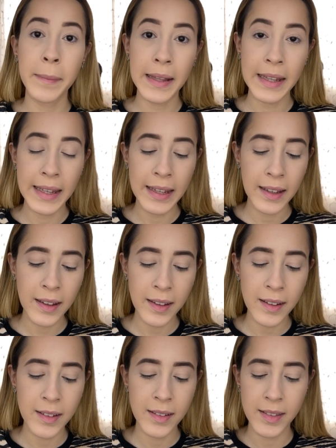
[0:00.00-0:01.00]
bling,
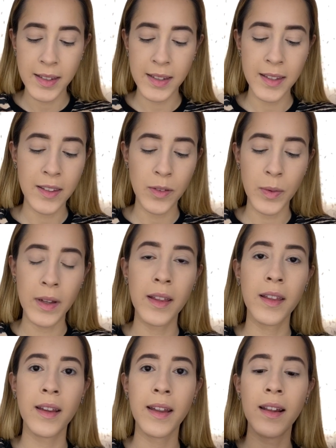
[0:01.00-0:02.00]
this is what
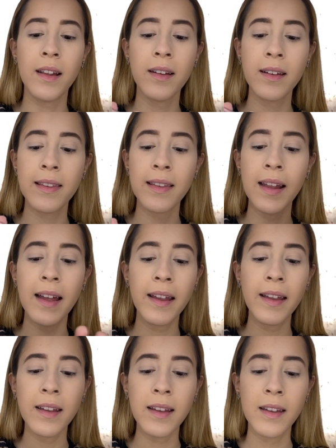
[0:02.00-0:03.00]
it looks like.